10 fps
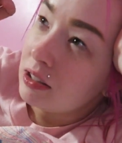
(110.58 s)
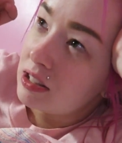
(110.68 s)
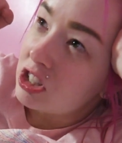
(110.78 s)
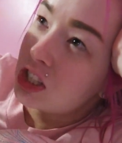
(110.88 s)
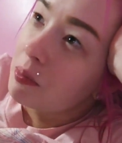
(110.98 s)

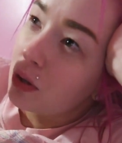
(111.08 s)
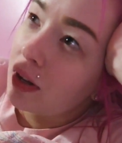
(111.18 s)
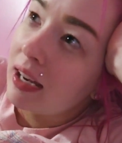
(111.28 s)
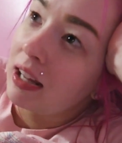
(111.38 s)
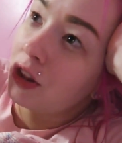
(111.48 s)

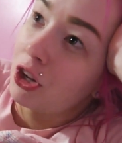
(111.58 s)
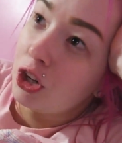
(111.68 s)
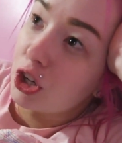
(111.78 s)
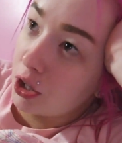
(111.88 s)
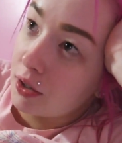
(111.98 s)
stimulating the
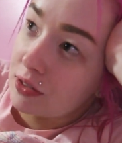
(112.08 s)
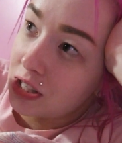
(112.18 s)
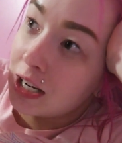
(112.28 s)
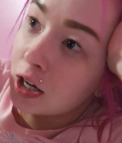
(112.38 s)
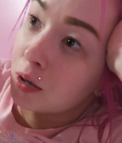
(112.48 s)
nerves
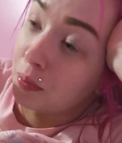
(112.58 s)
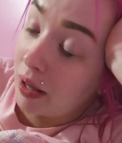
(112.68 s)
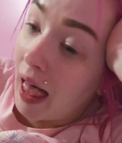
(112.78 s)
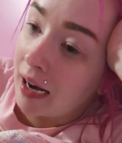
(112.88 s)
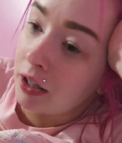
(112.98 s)
in her
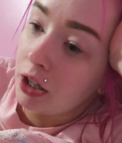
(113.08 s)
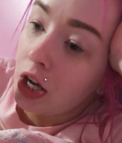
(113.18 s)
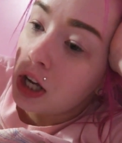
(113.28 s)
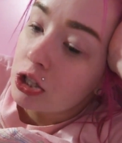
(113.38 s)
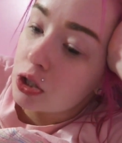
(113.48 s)
bladder
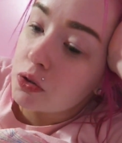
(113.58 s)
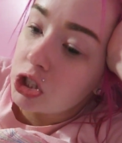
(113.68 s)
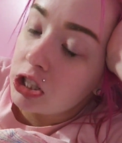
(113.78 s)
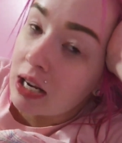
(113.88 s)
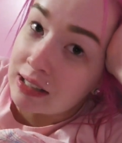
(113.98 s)
so
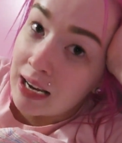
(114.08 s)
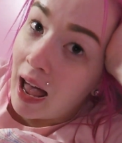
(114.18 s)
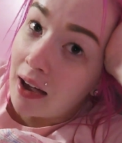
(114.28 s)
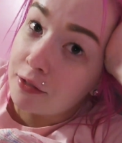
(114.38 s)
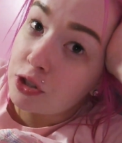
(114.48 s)
she doesn't
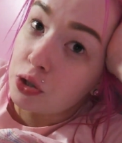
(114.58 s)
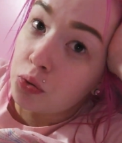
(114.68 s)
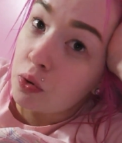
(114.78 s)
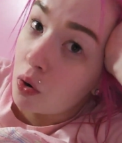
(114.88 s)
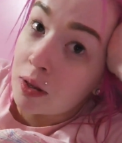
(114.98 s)
have
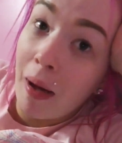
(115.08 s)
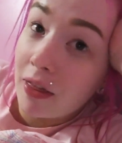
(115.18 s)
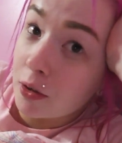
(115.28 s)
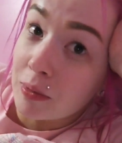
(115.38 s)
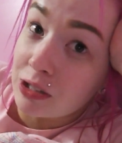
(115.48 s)
to go to the
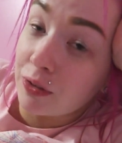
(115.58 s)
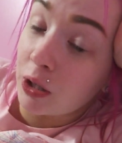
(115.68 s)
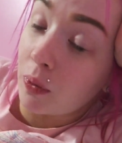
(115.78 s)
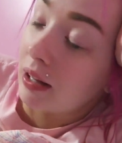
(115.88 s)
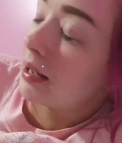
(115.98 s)
bathroom as
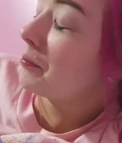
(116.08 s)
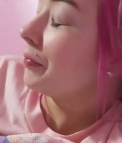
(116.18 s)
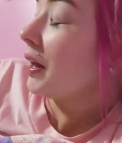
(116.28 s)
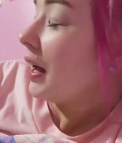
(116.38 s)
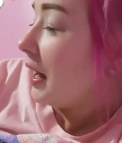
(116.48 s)
frequently.
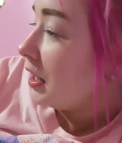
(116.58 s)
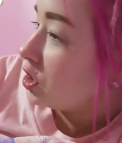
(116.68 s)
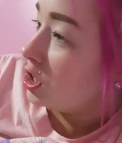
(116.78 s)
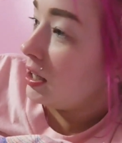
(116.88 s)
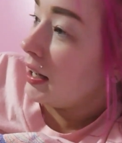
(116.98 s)

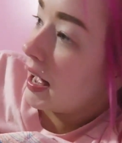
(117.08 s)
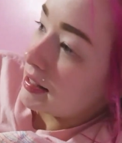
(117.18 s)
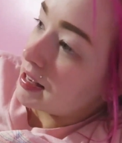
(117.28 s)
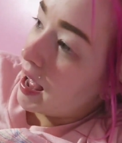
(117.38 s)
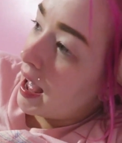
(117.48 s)
She
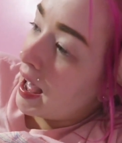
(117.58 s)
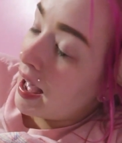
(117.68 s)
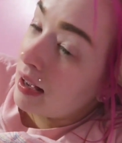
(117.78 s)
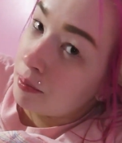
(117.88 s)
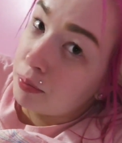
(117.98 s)
has
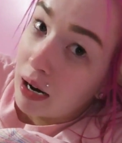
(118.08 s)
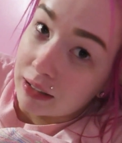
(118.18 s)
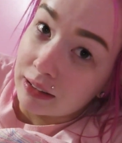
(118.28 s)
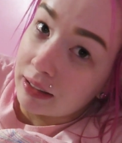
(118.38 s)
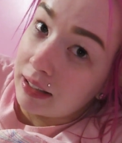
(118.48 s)
had
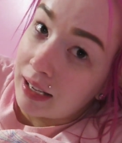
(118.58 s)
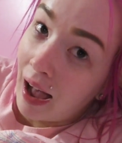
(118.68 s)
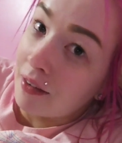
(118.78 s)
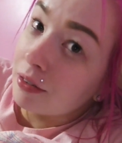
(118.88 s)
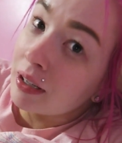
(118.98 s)
practically
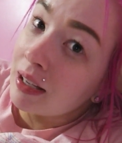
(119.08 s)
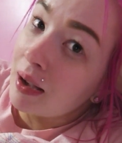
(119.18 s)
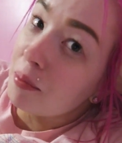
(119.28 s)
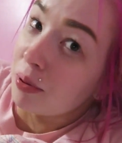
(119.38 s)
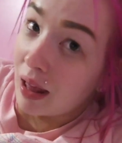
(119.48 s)
every
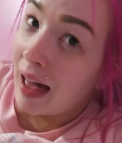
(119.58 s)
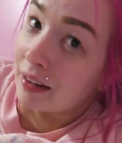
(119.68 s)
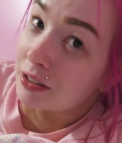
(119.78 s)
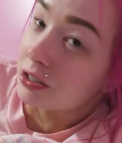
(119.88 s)
bladder